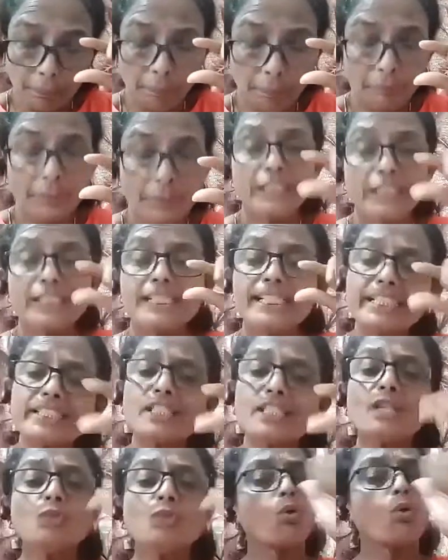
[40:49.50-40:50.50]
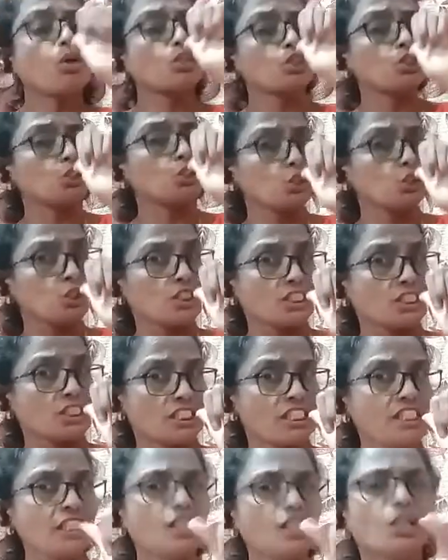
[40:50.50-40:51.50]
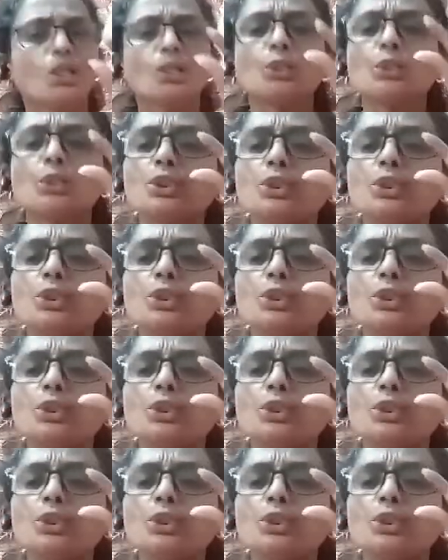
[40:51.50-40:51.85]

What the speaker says: need little water to drink, you